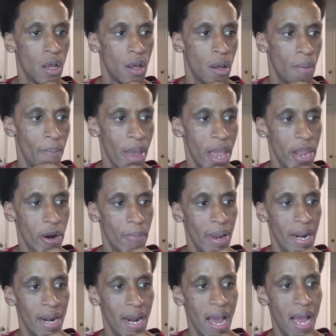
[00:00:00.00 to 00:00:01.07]
May or
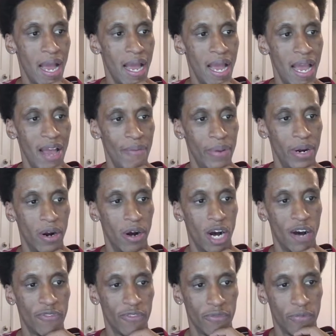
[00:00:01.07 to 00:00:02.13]
may not have been an
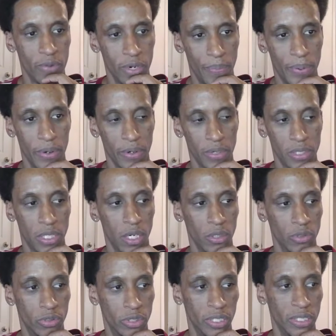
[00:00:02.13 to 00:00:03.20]
offer when the Pilgrims
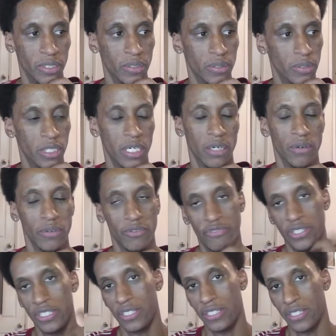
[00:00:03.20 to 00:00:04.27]
hosted, the
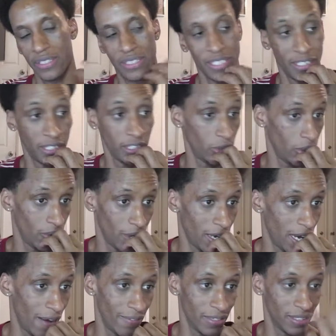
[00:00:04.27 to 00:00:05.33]
feast in 1621.
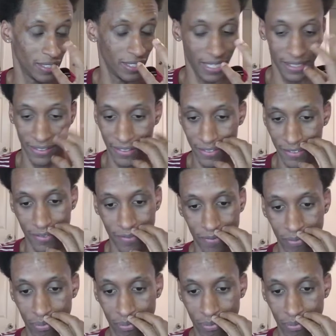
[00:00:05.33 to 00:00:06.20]
Obviously, that's...